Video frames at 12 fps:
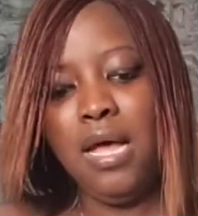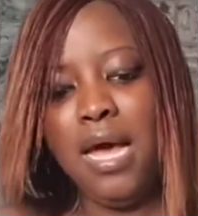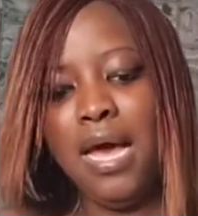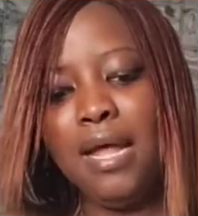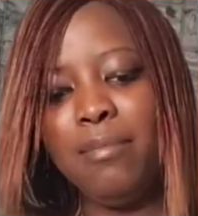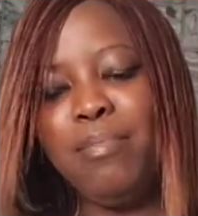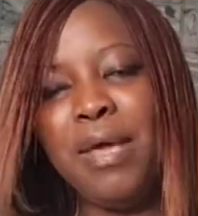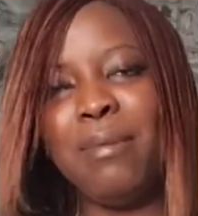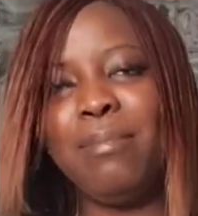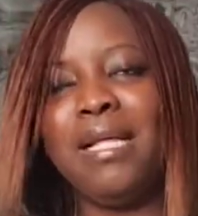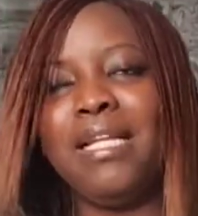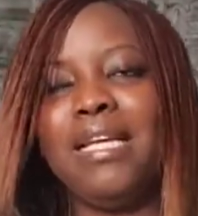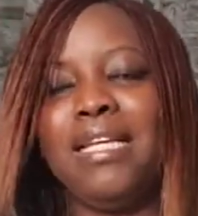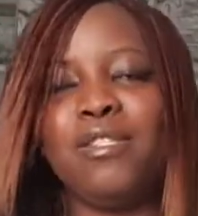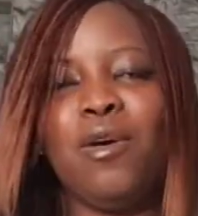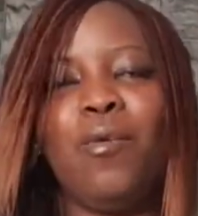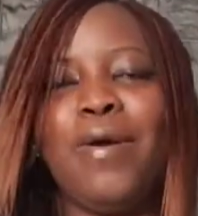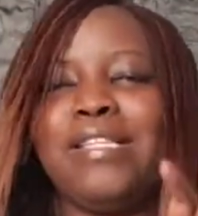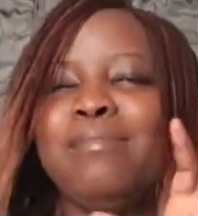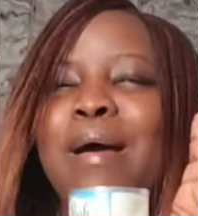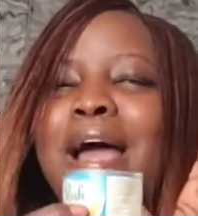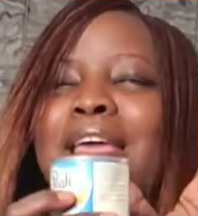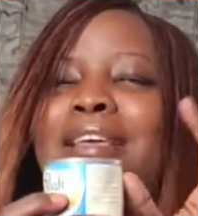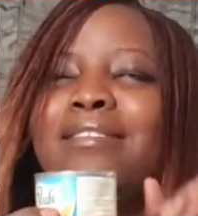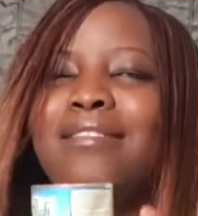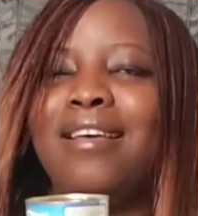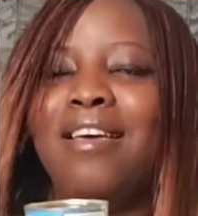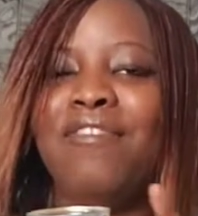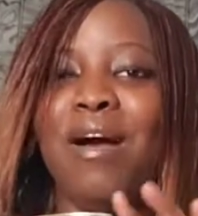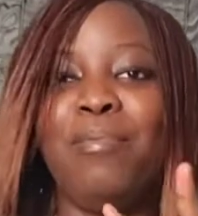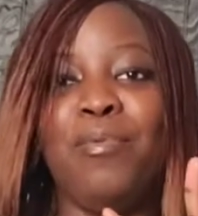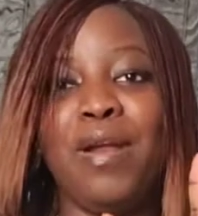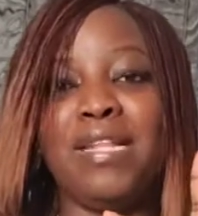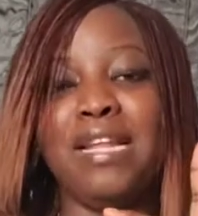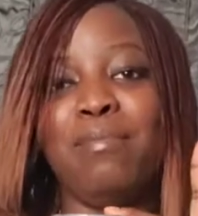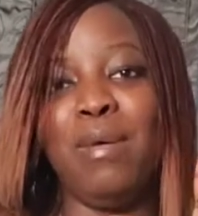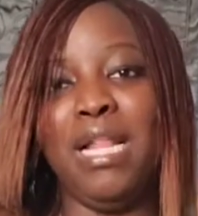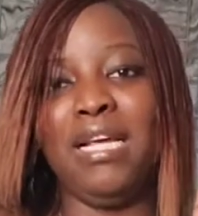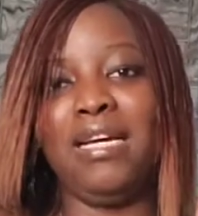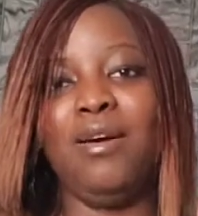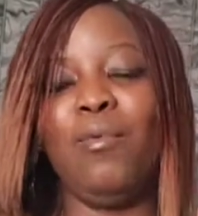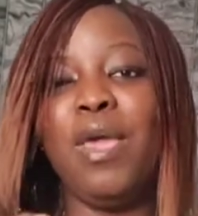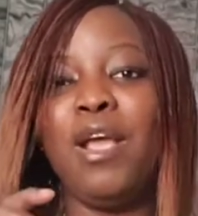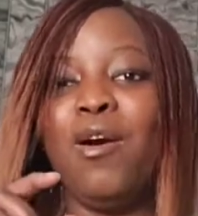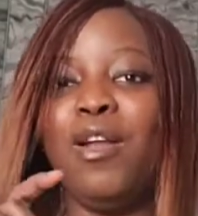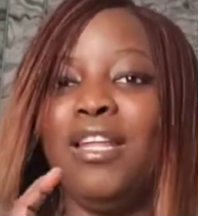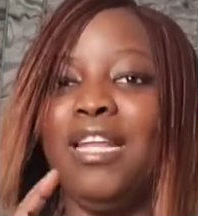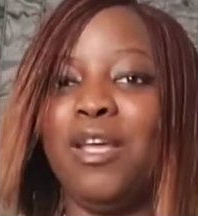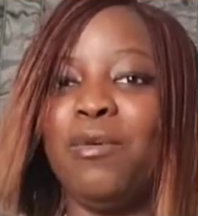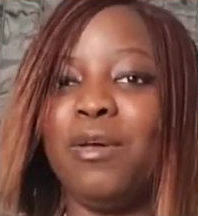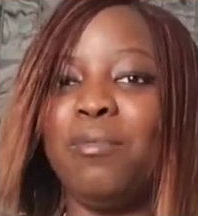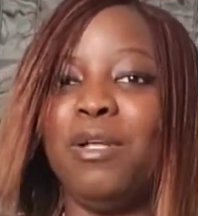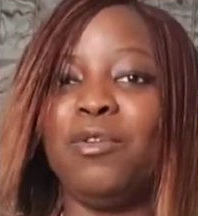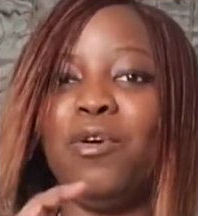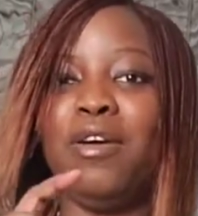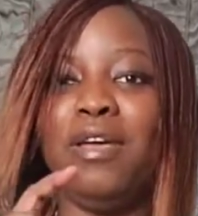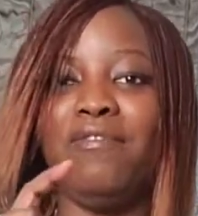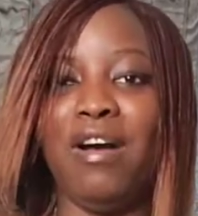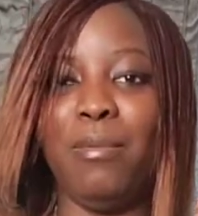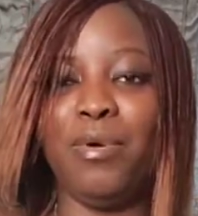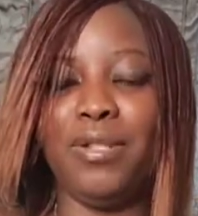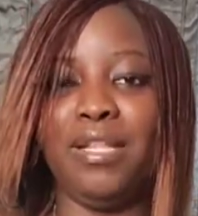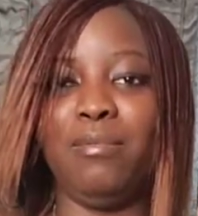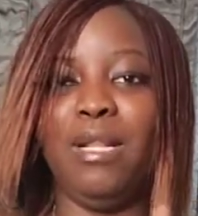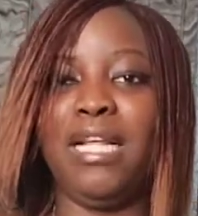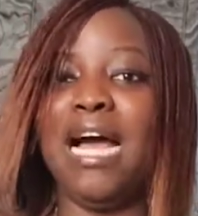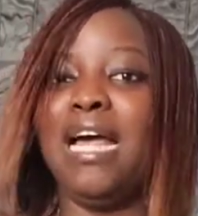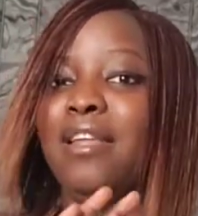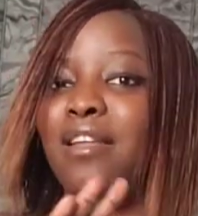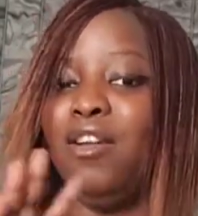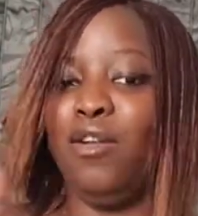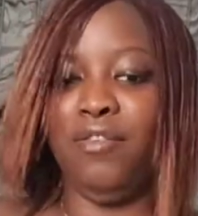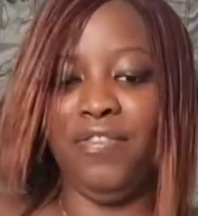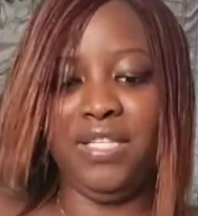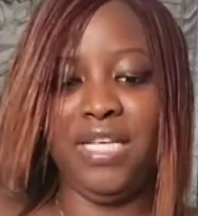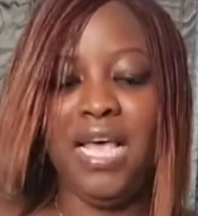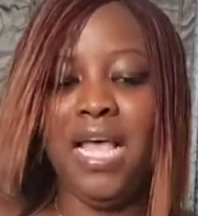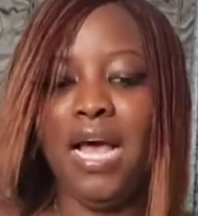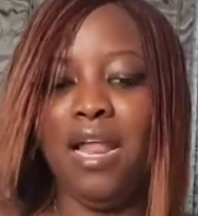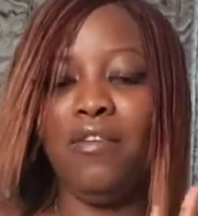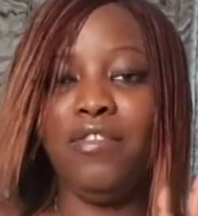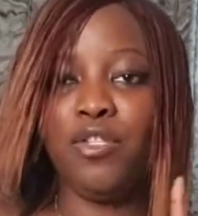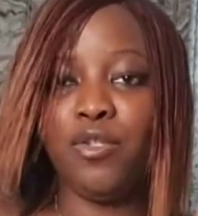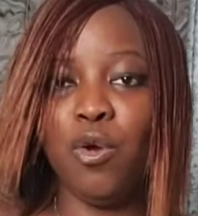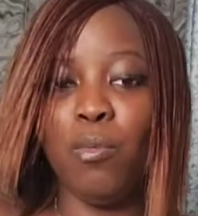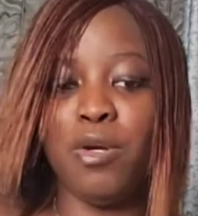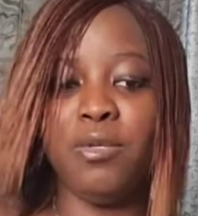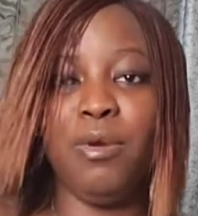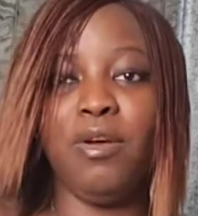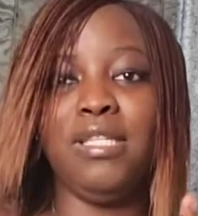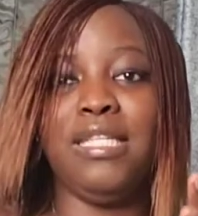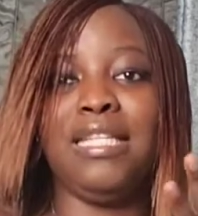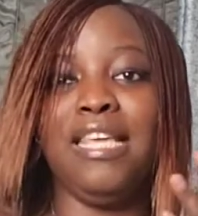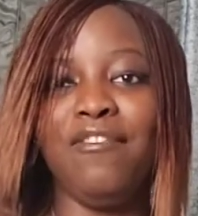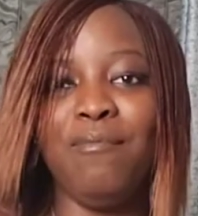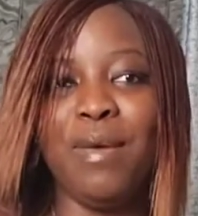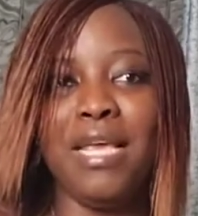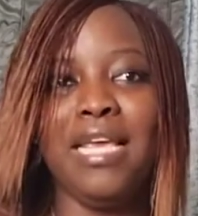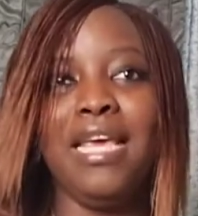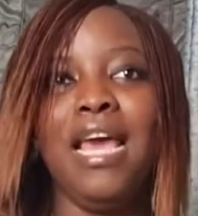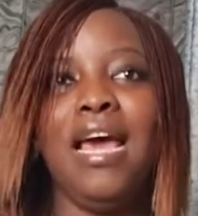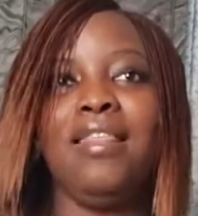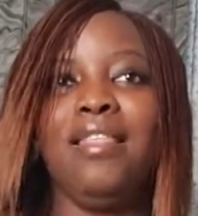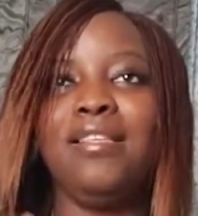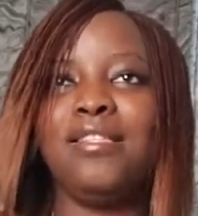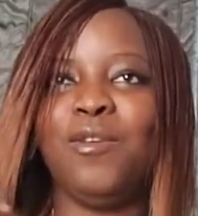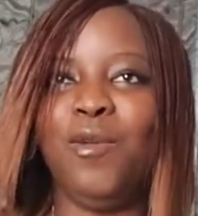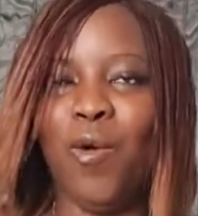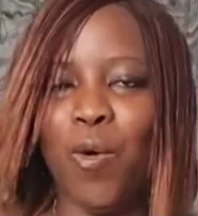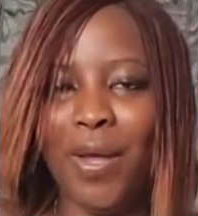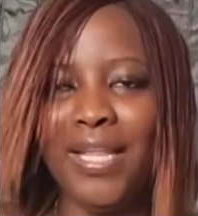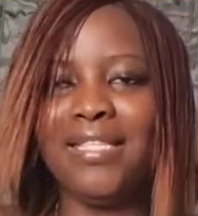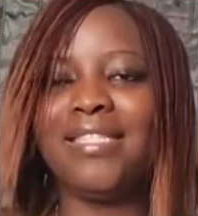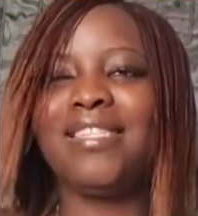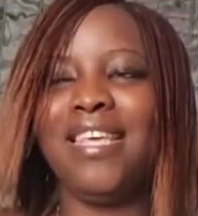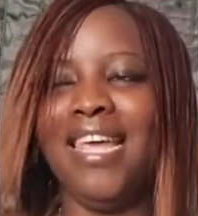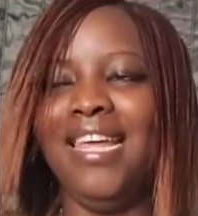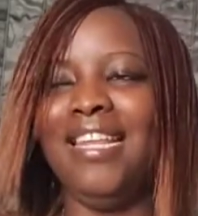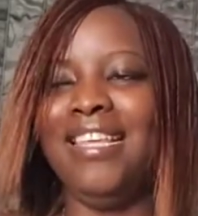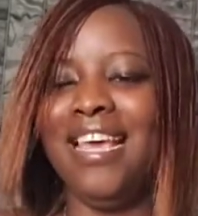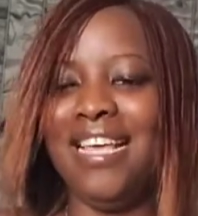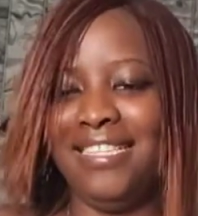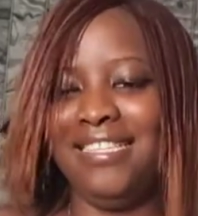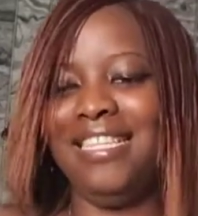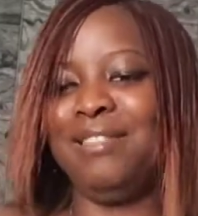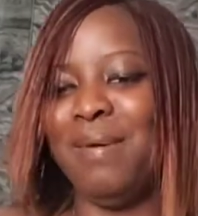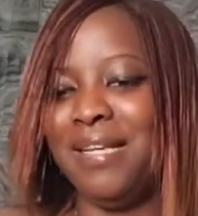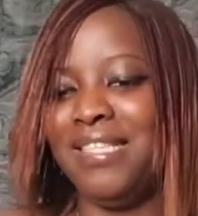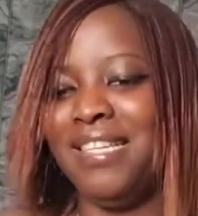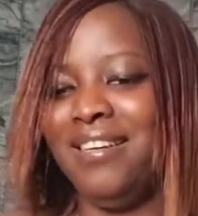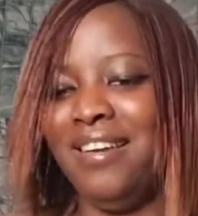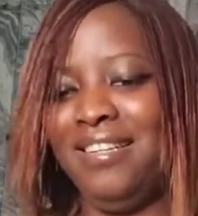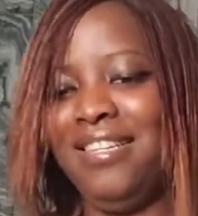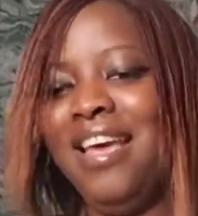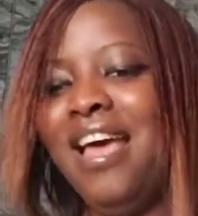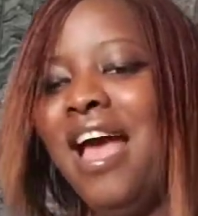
And pig milk is always my evaporated milk. We call it liquid milk or evaporated milk. I really love it. I love it so much because it gives me this glowing skin. Yes, it's my secret.